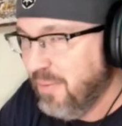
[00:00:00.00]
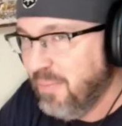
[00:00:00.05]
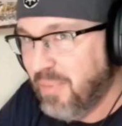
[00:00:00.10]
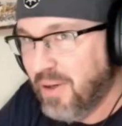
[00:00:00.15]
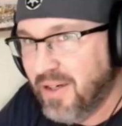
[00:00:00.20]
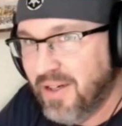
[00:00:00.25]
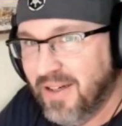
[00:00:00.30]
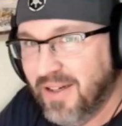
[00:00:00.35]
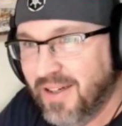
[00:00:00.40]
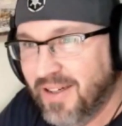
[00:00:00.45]

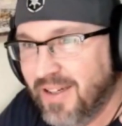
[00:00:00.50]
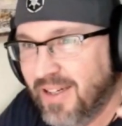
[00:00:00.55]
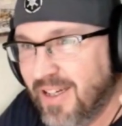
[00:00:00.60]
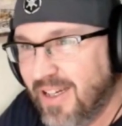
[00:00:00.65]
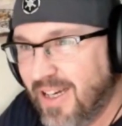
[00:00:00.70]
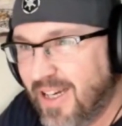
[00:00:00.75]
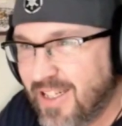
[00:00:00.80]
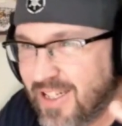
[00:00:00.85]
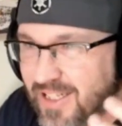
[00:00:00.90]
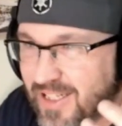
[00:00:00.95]
But
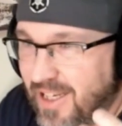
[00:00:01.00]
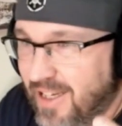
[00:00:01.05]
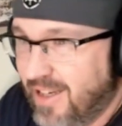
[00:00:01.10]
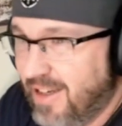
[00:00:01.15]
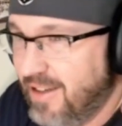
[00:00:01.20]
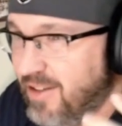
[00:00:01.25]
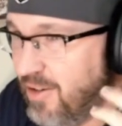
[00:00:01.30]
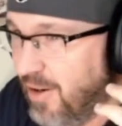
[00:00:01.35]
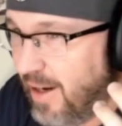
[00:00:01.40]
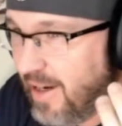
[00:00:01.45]
I just like,
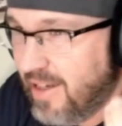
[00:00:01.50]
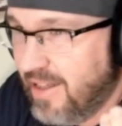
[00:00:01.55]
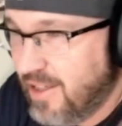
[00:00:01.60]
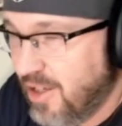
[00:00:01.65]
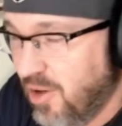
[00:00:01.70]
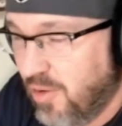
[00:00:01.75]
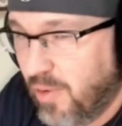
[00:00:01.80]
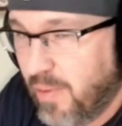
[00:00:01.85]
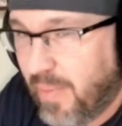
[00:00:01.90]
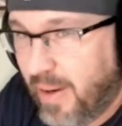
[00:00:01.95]
you know, I can
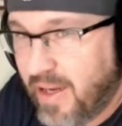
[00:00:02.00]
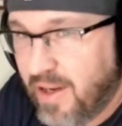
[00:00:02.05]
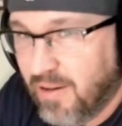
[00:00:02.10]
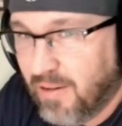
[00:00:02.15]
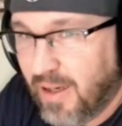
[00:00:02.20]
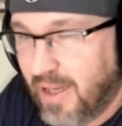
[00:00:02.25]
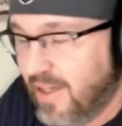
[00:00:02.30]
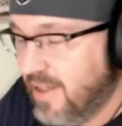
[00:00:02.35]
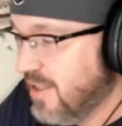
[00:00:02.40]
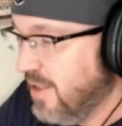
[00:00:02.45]
tell when my ear
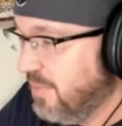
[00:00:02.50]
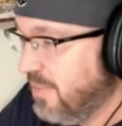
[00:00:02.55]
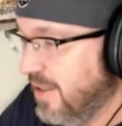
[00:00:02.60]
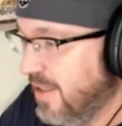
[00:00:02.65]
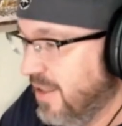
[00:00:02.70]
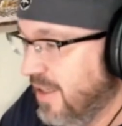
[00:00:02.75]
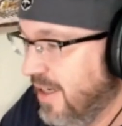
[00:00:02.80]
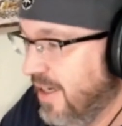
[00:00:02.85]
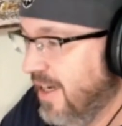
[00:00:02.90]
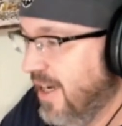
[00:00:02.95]
likes
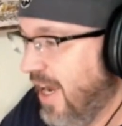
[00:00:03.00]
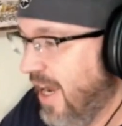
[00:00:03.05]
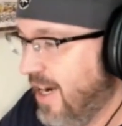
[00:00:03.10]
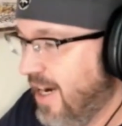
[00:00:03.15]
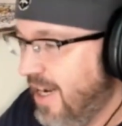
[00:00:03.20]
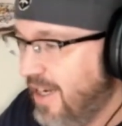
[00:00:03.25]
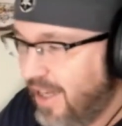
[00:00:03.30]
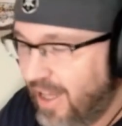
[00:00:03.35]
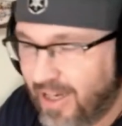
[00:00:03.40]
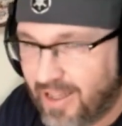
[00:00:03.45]
something, and
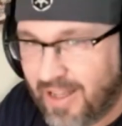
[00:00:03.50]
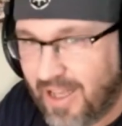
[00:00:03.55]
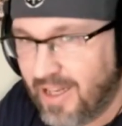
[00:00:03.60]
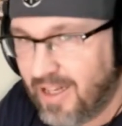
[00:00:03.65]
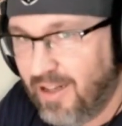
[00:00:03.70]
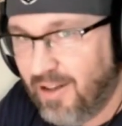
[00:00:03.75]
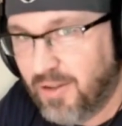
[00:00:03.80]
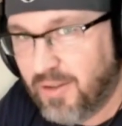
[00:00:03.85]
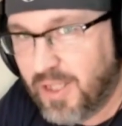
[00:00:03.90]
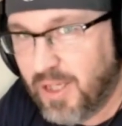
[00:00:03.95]
I like that
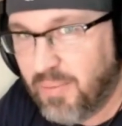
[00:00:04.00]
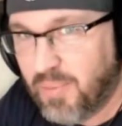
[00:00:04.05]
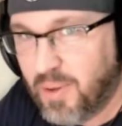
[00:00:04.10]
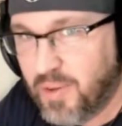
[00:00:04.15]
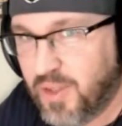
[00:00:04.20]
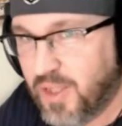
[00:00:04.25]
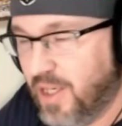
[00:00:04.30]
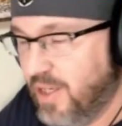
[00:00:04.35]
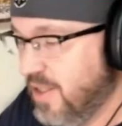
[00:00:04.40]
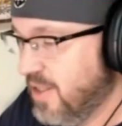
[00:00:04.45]
little tempo
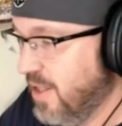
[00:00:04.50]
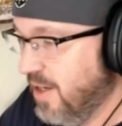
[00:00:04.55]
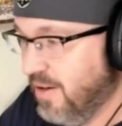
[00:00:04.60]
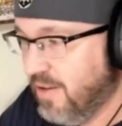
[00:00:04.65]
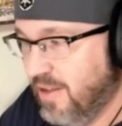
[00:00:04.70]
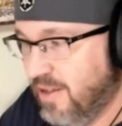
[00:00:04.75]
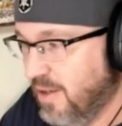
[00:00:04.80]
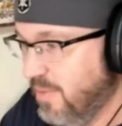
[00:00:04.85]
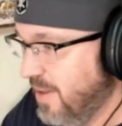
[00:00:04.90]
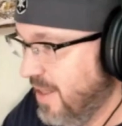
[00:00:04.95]
change there.
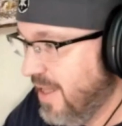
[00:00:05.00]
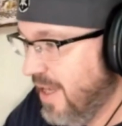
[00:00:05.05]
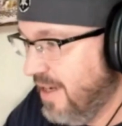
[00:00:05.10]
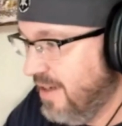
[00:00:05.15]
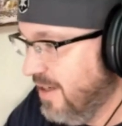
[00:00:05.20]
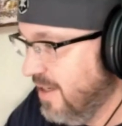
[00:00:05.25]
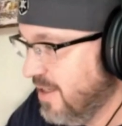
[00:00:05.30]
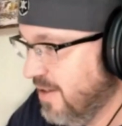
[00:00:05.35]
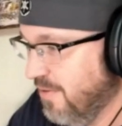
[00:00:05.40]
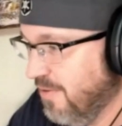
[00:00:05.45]
To me, that
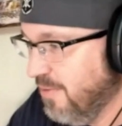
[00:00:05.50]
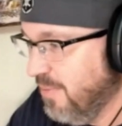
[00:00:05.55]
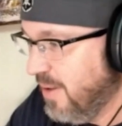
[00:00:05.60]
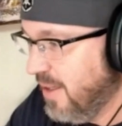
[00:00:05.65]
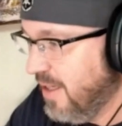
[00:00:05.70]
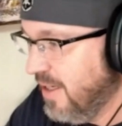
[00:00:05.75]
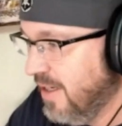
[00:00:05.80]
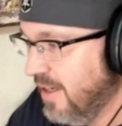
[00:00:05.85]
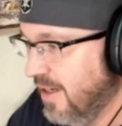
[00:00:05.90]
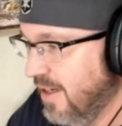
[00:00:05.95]
does it for
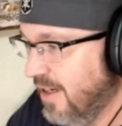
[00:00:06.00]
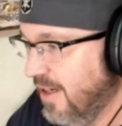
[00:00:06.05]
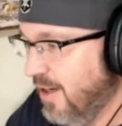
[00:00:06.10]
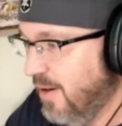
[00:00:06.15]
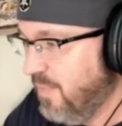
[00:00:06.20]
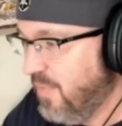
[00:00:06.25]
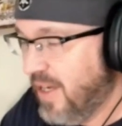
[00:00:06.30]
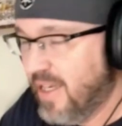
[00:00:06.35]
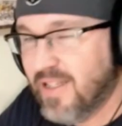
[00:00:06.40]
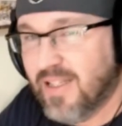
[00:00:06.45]
me.
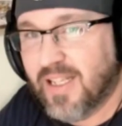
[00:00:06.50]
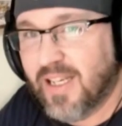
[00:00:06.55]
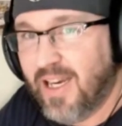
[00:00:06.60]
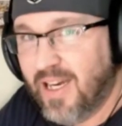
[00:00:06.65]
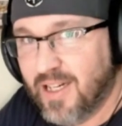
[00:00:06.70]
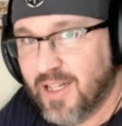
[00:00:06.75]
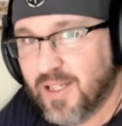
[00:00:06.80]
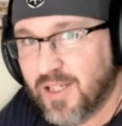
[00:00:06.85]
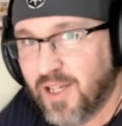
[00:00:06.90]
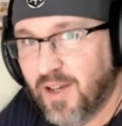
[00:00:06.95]
That's the
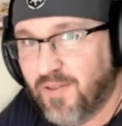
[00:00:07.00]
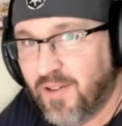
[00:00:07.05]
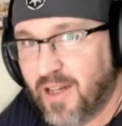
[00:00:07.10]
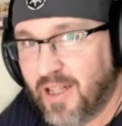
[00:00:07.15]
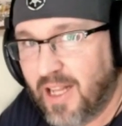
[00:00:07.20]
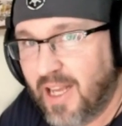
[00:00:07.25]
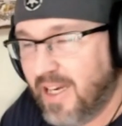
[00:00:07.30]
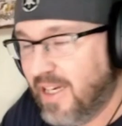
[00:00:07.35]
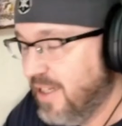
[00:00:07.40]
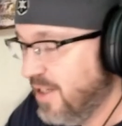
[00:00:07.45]
kind of stuff I
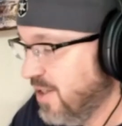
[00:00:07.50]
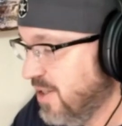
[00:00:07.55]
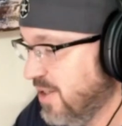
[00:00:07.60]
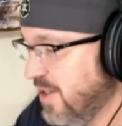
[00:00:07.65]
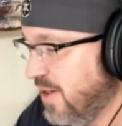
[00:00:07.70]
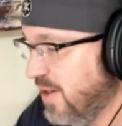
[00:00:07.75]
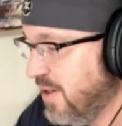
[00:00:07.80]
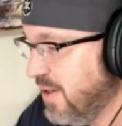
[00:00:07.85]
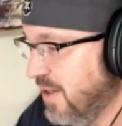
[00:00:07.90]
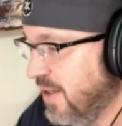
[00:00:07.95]
like in a
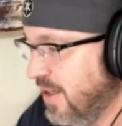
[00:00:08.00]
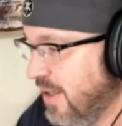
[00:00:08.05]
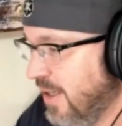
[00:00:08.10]
song.